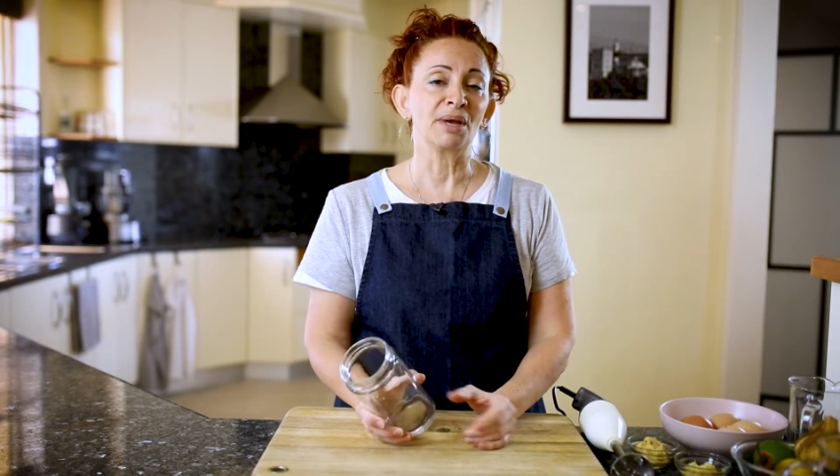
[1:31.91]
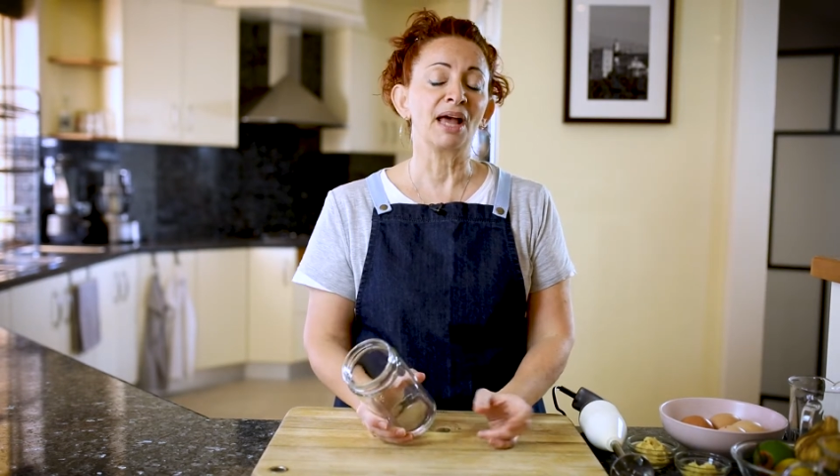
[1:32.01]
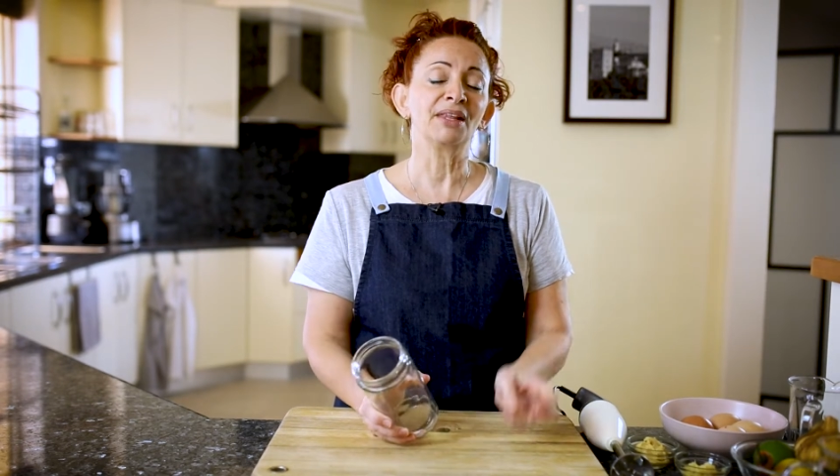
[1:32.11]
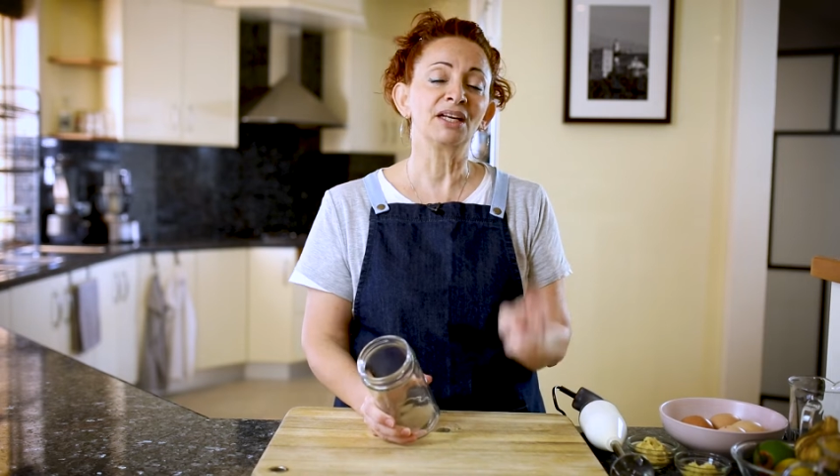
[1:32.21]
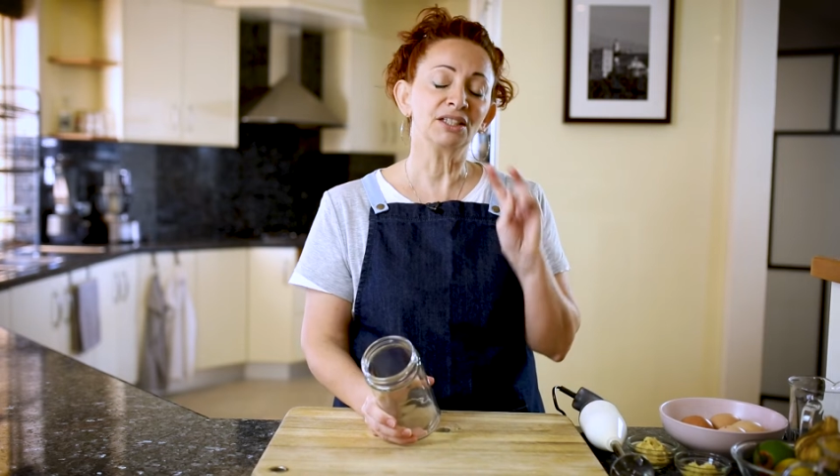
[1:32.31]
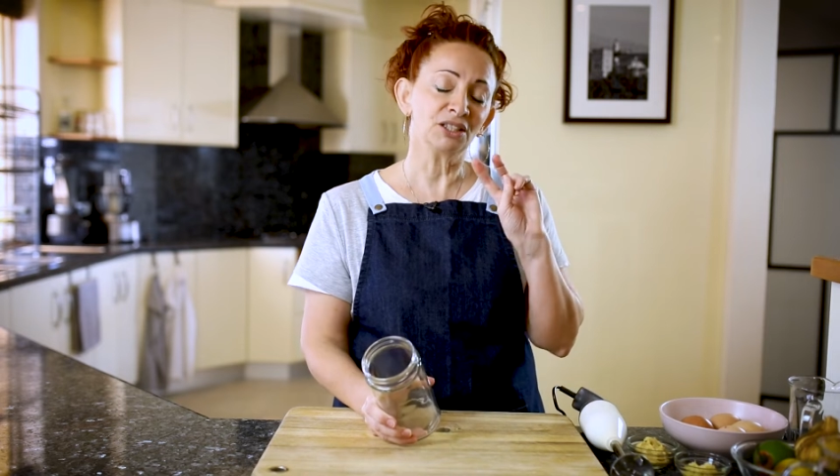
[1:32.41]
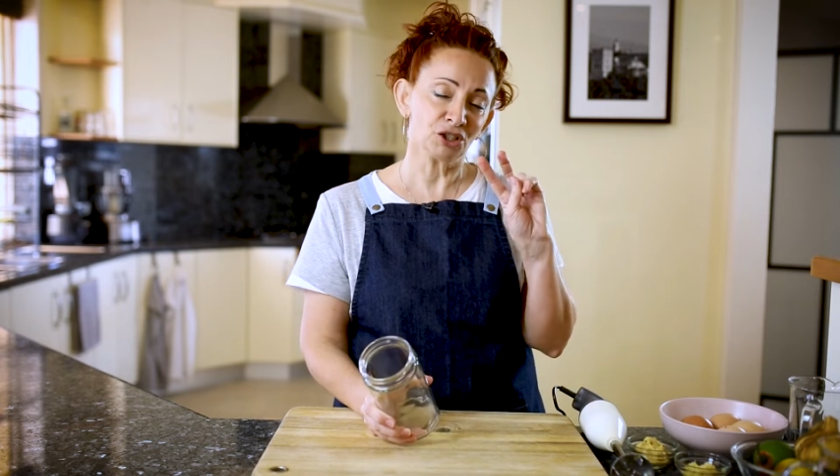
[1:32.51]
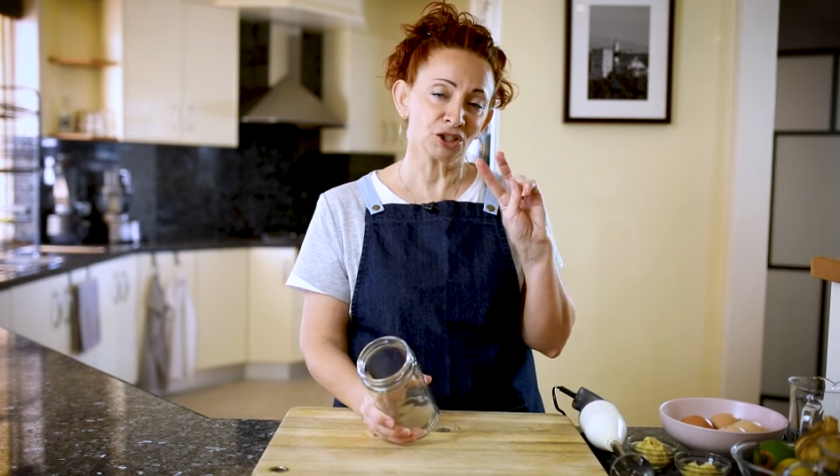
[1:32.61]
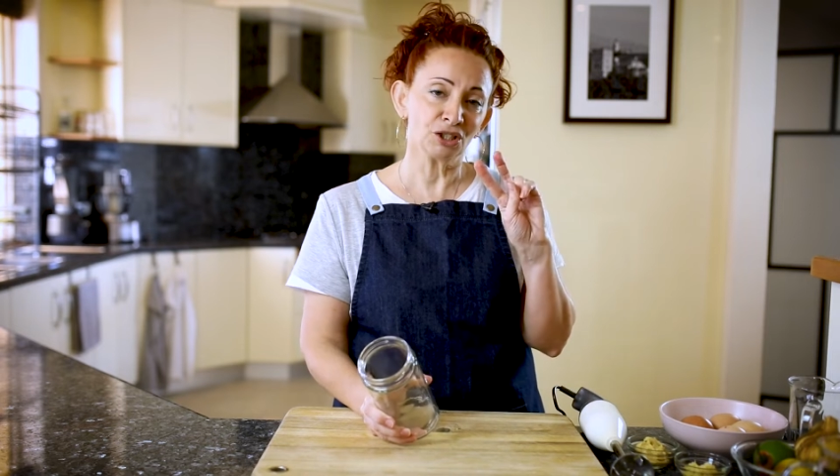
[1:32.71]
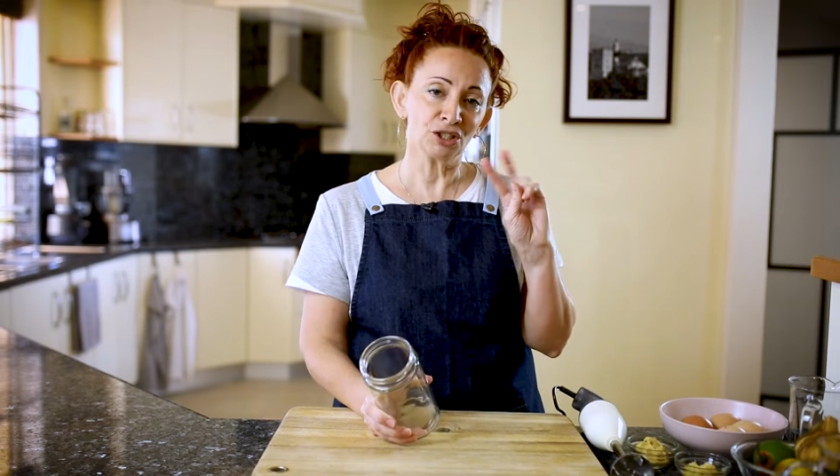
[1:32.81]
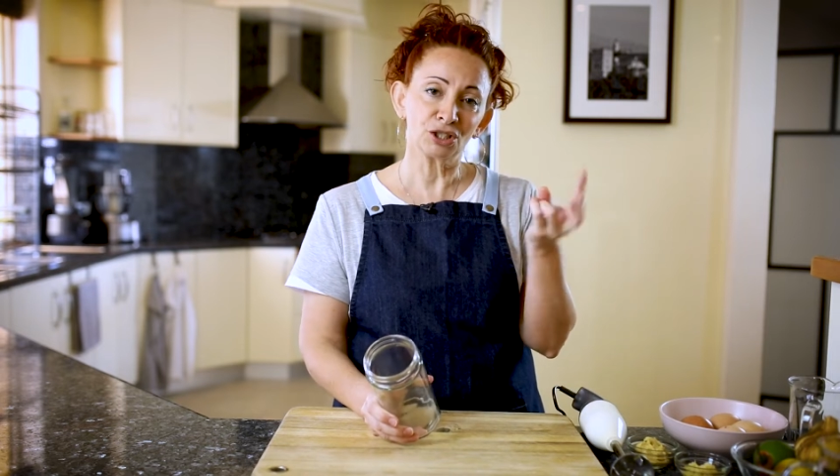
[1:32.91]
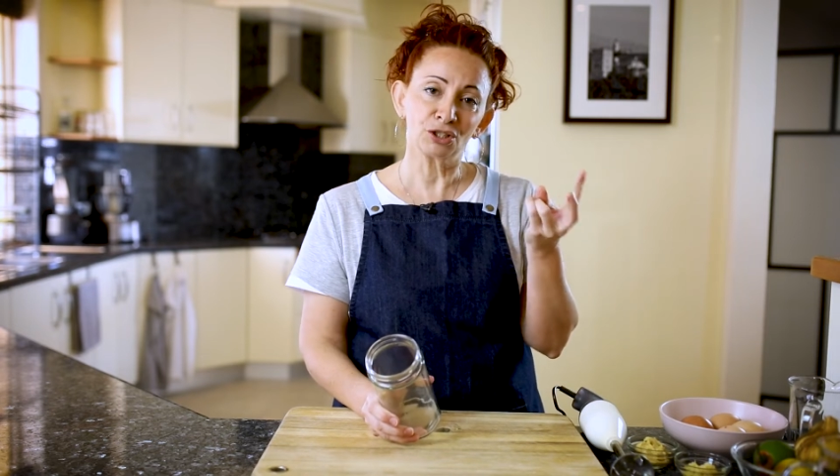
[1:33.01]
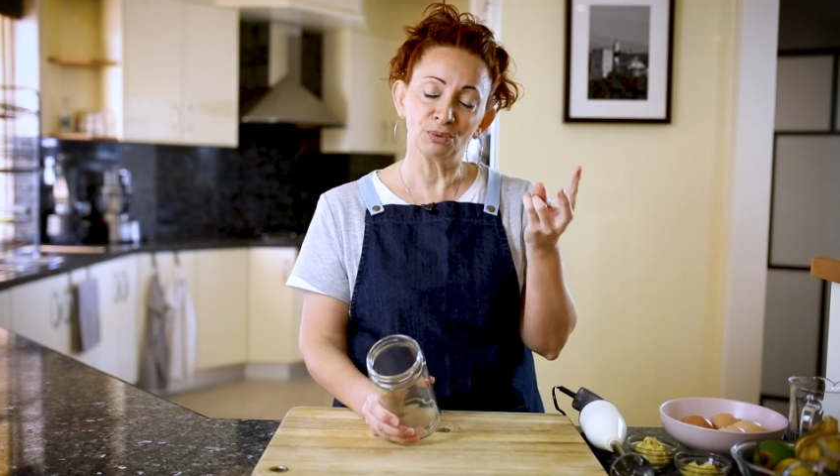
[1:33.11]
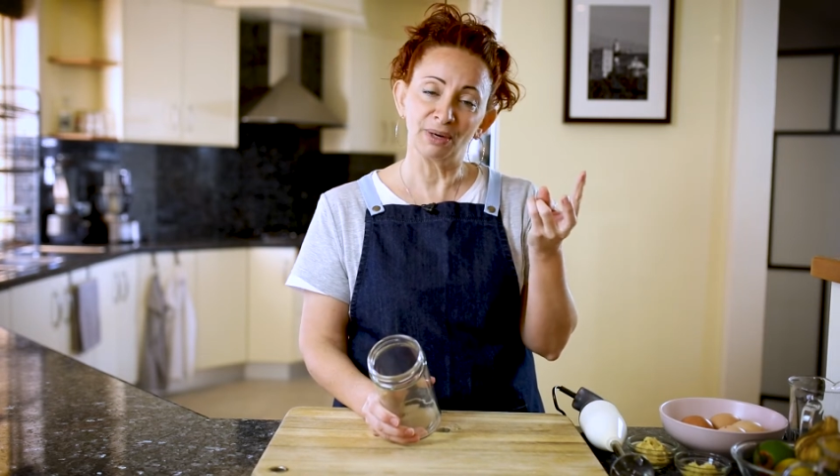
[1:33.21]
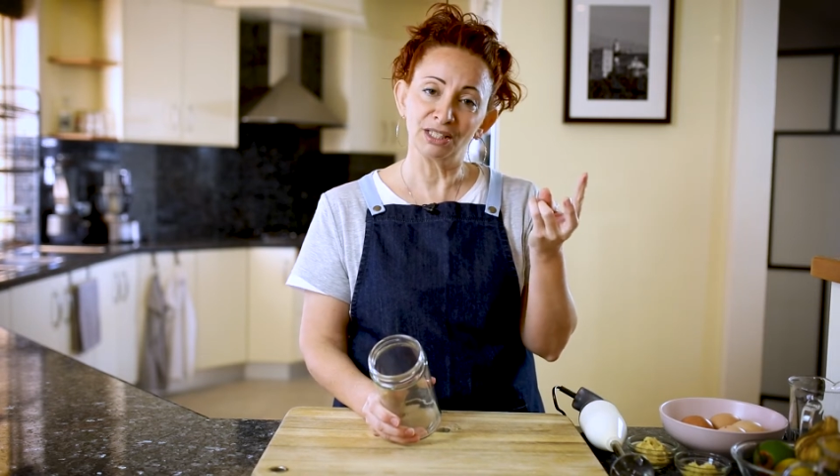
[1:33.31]
and then I'm going to show you
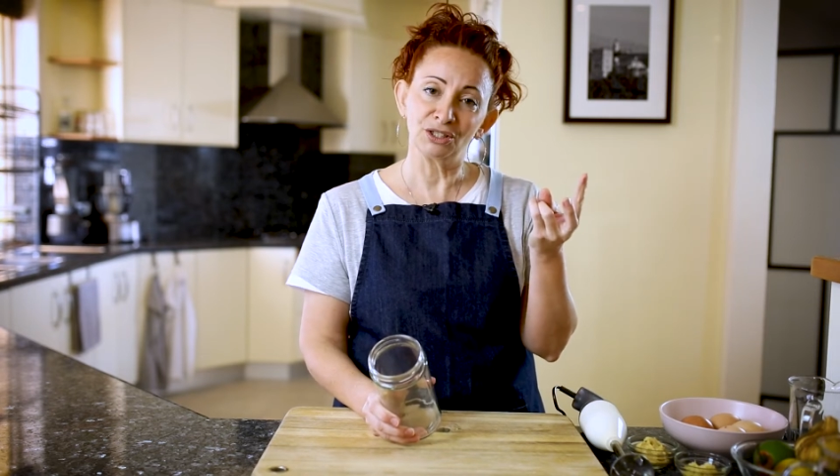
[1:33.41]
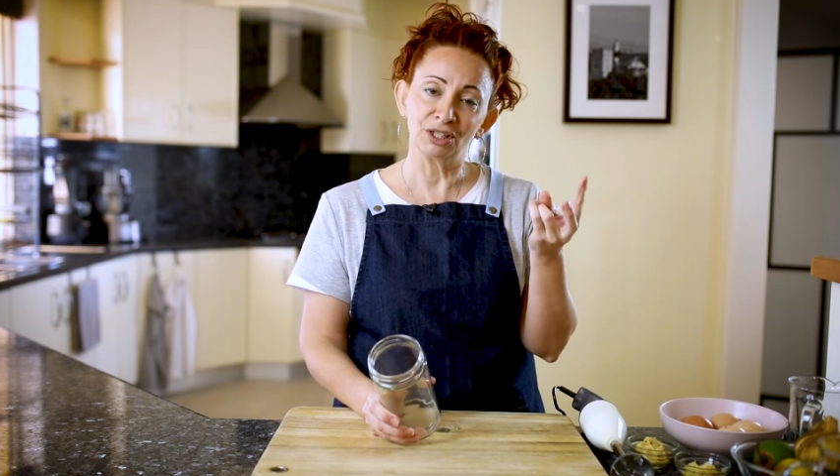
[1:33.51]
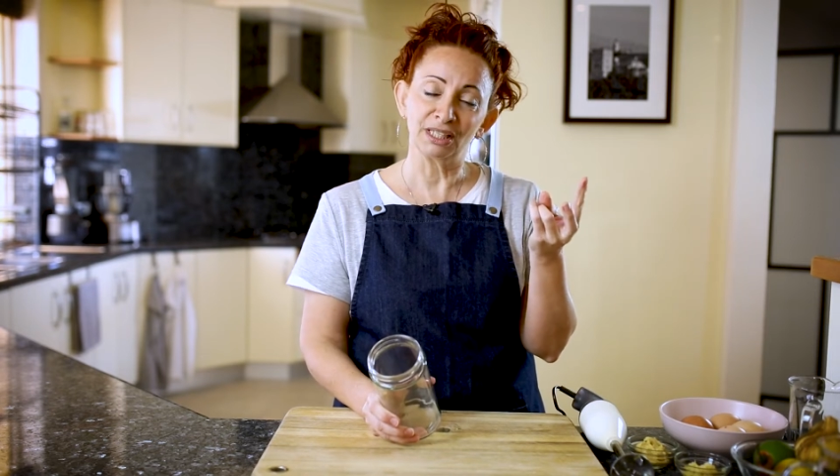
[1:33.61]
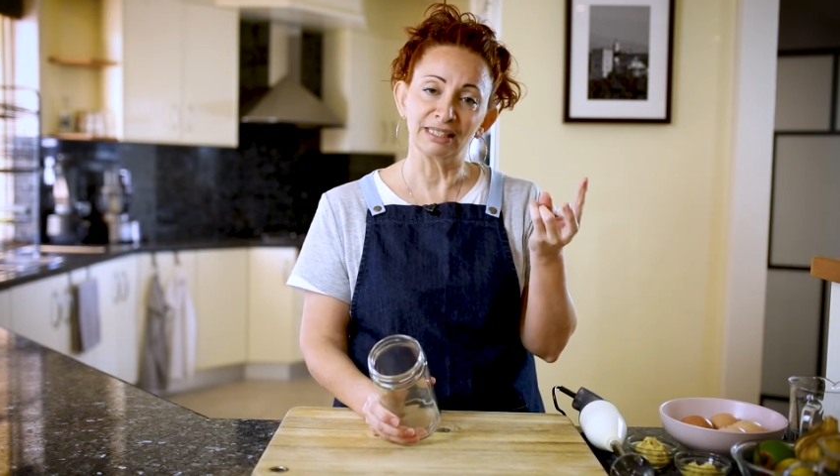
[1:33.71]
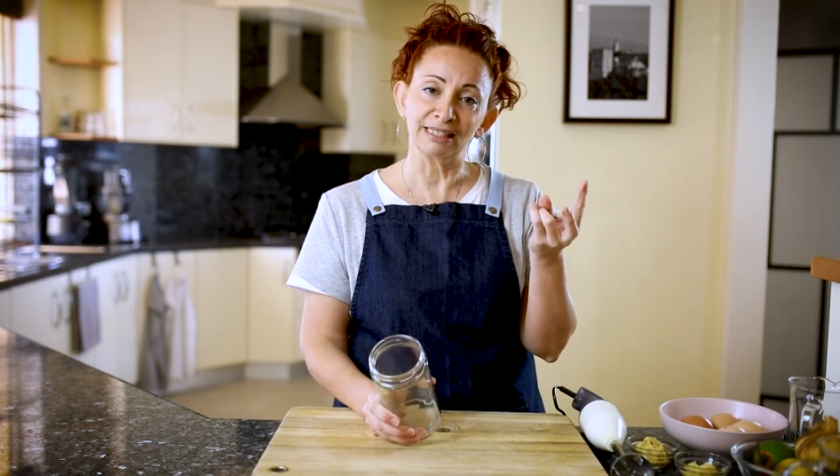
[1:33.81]
2 ways you can